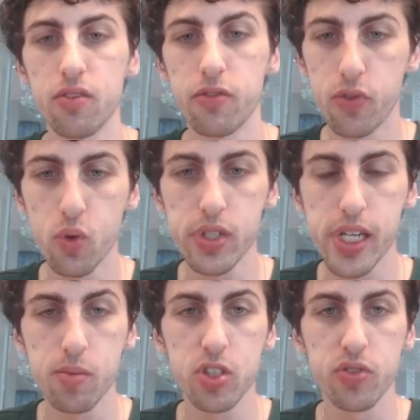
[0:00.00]
4
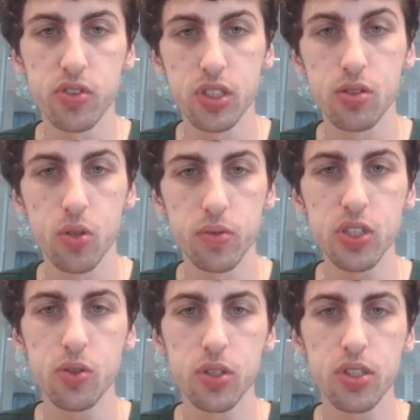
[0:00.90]
damage for 0
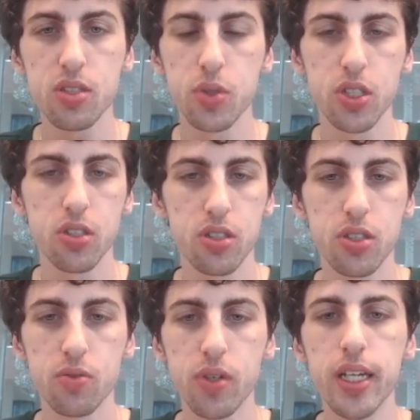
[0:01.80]
resources, which is a
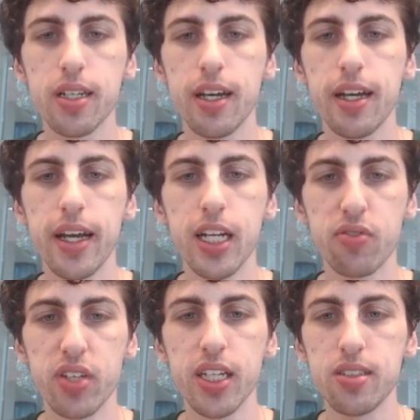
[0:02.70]
good rate. And if
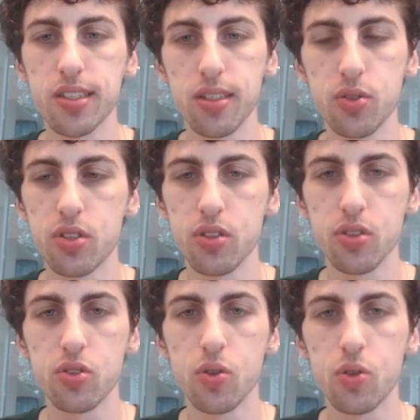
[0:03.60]
it hits, it goes to your
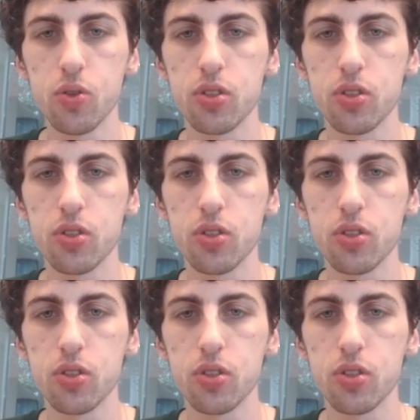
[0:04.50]
soul.